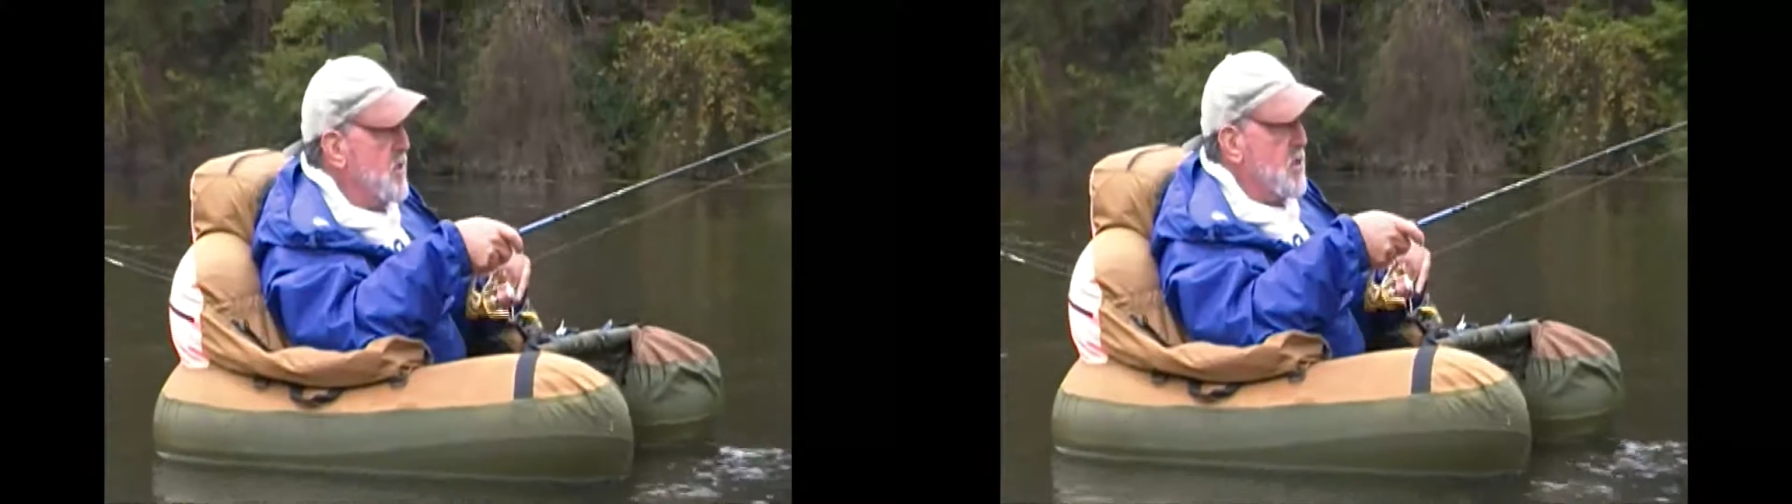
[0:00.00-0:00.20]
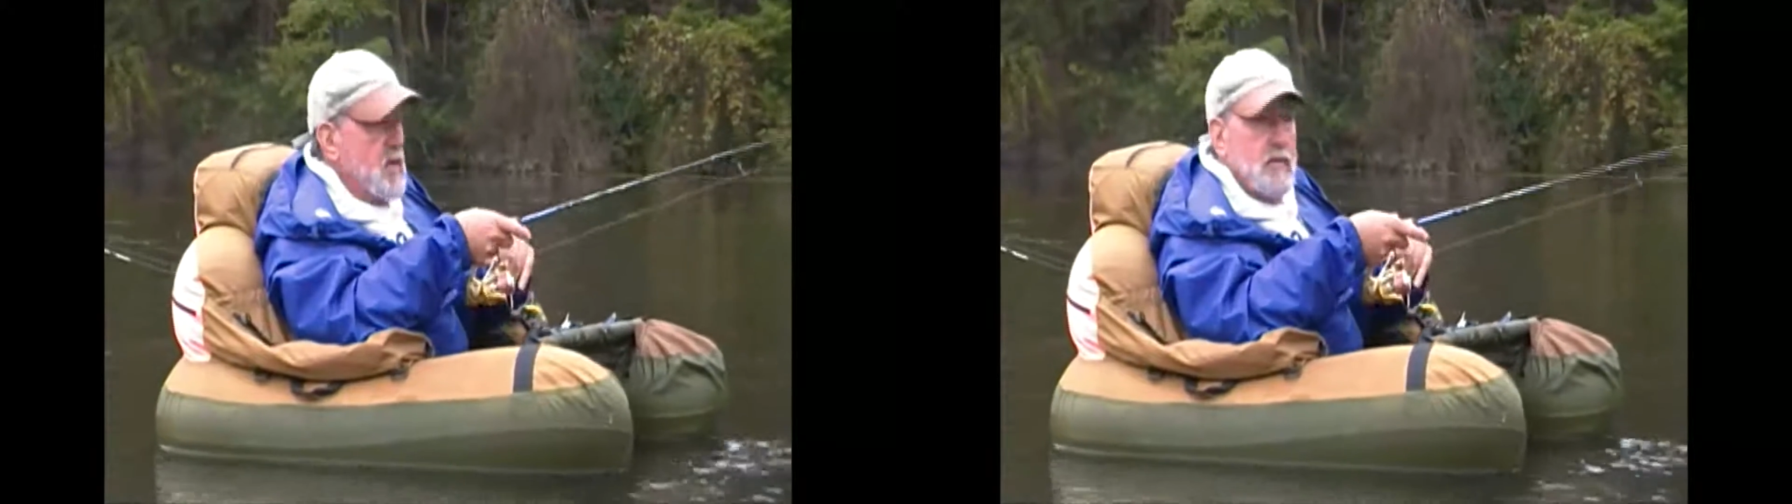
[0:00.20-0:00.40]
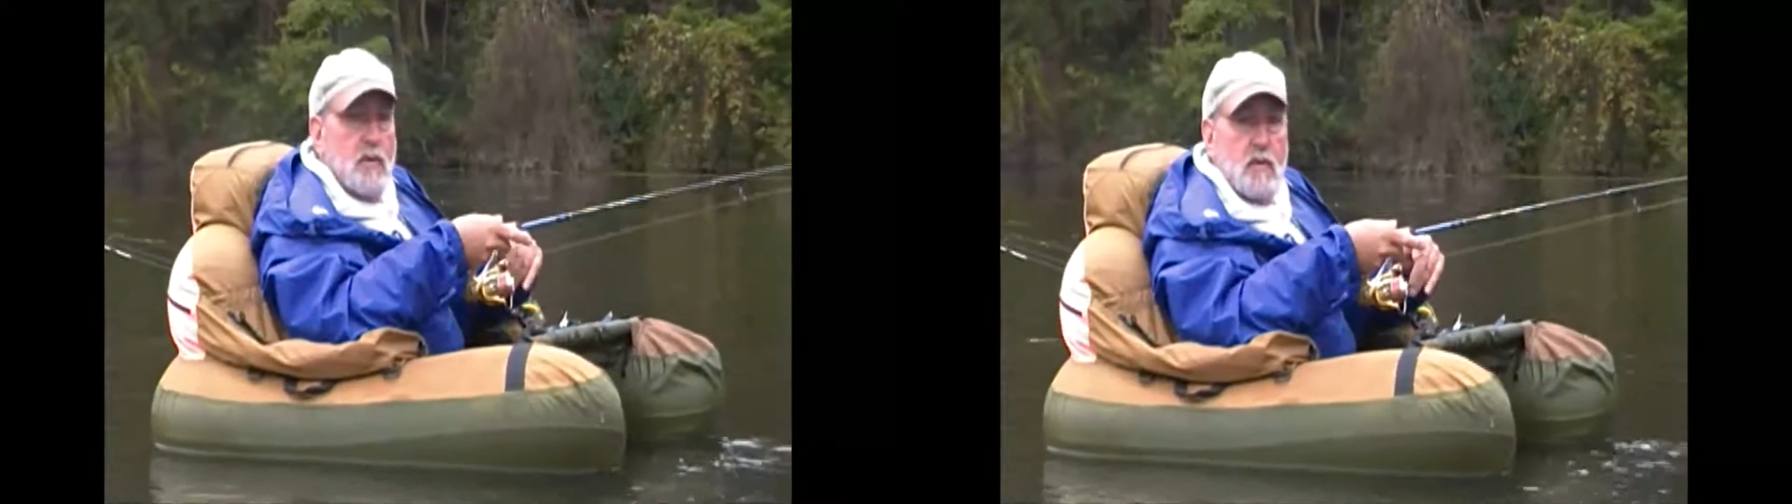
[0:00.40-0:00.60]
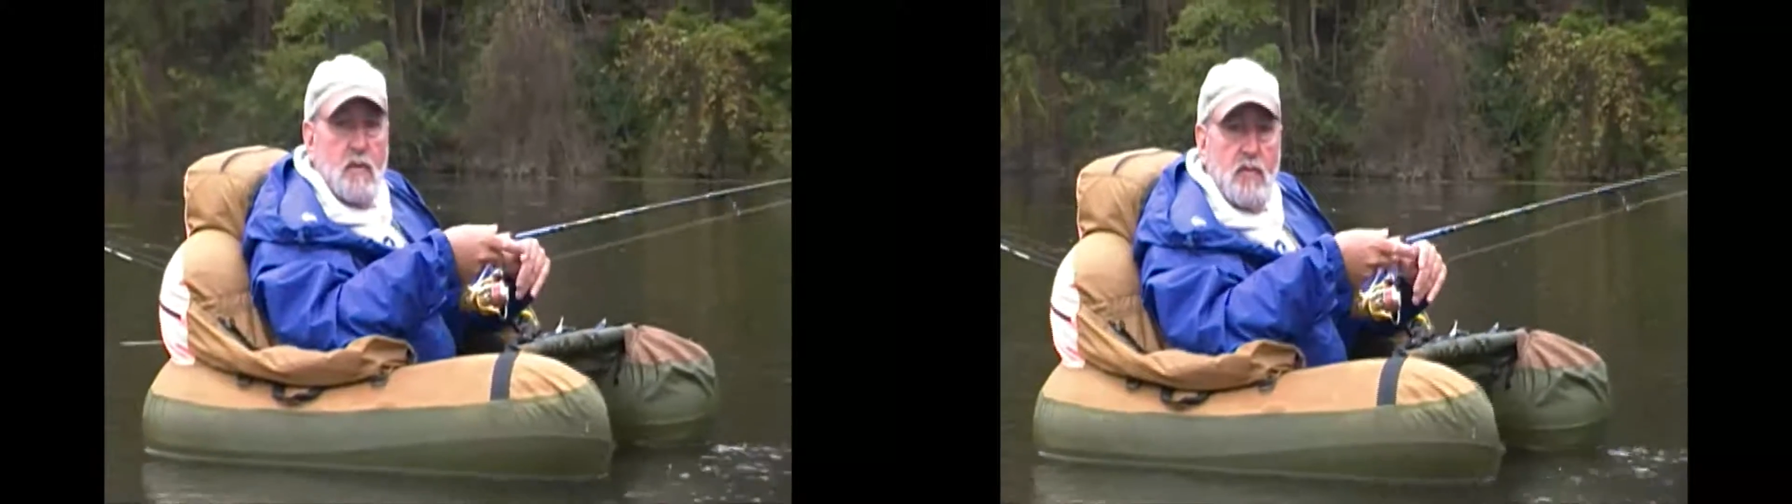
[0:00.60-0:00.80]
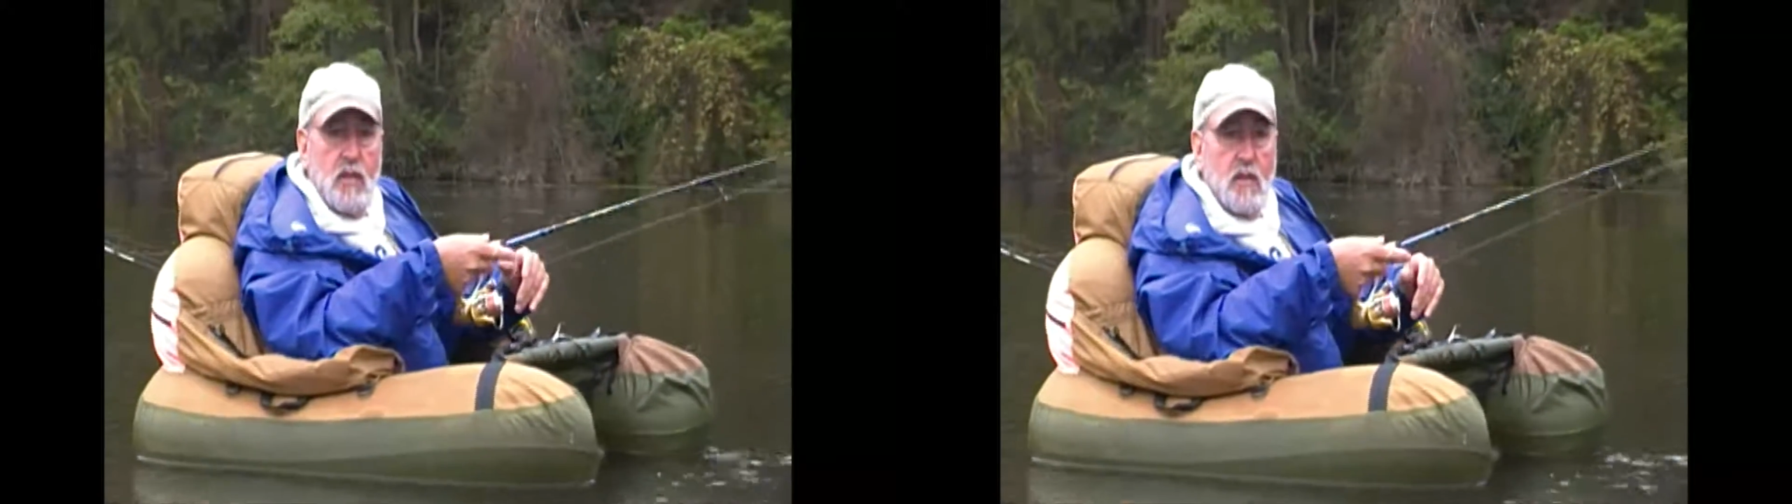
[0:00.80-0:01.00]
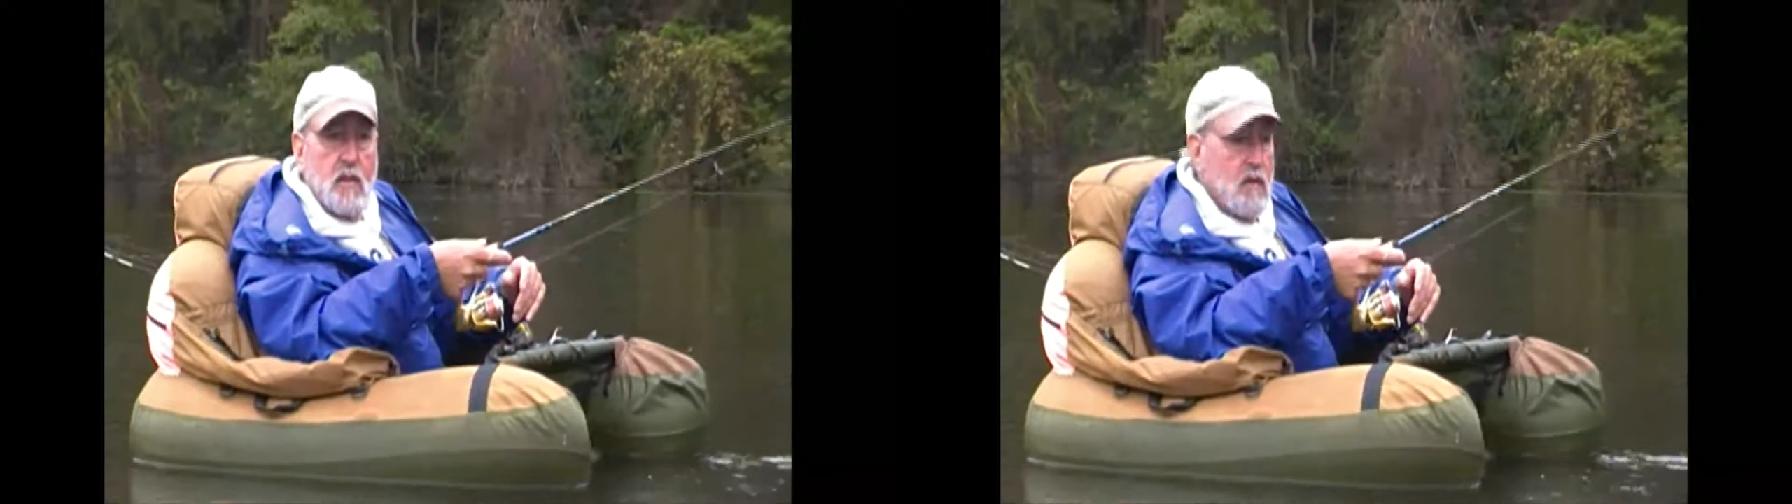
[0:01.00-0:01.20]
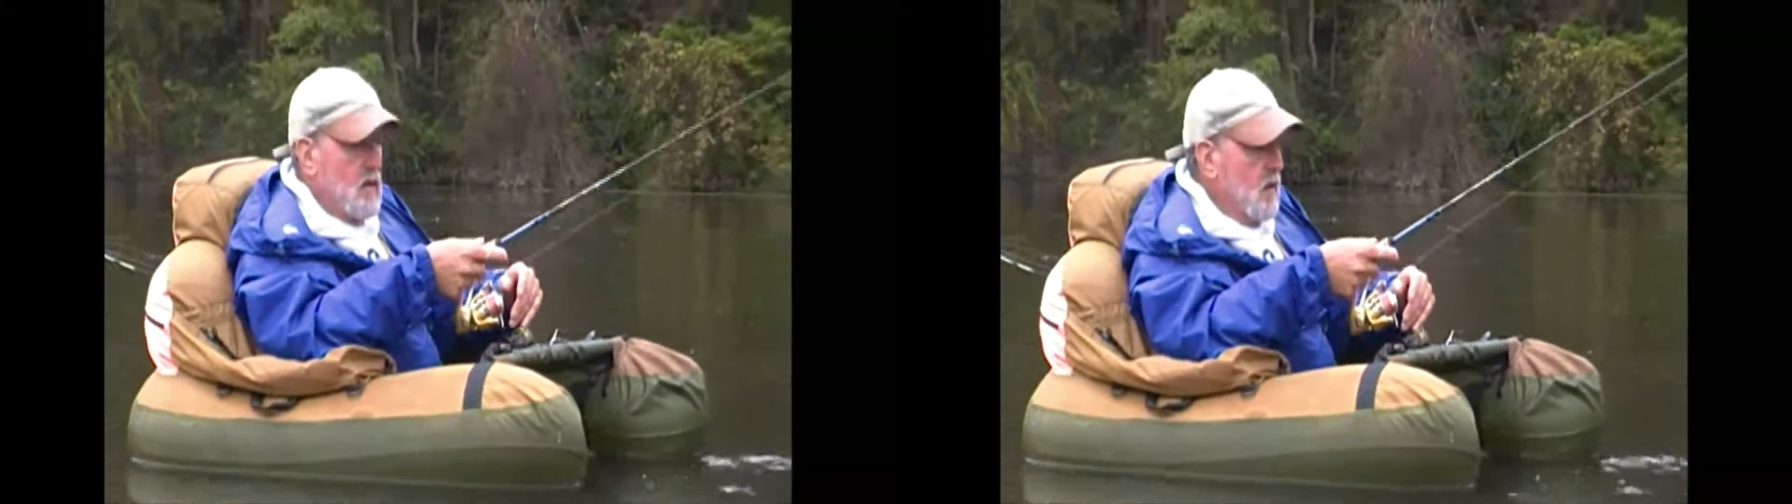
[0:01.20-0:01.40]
stable and convenient.